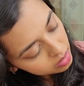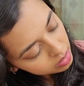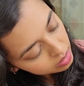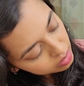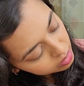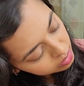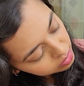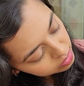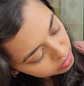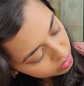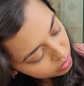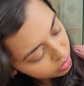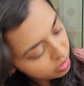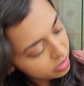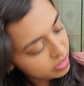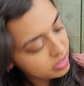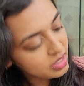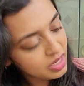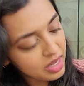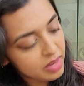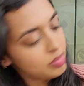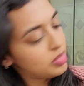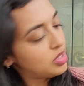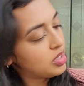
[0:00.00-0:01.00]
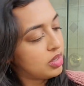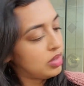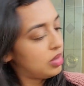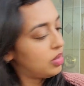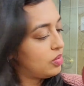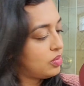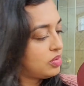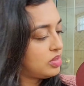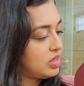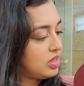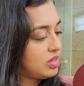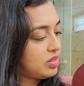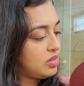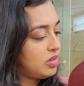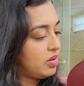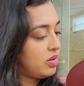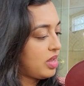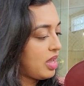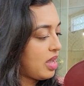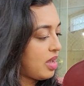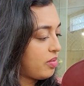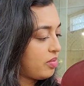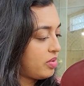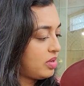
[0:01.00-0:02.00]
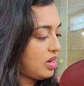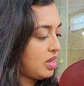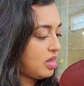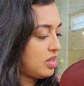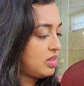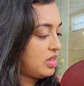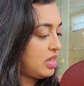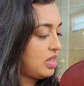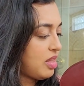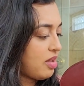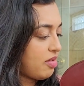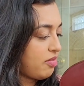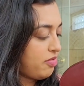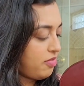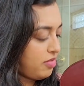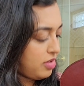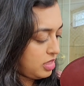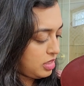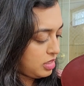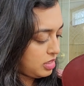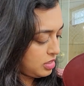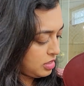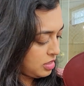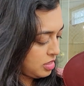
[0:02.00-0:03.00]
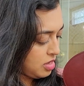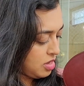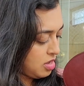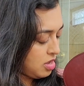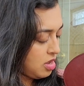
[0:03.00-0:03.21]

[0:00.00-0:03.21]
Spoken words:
it's a hard time to close it. So yeah, I would not say that fits.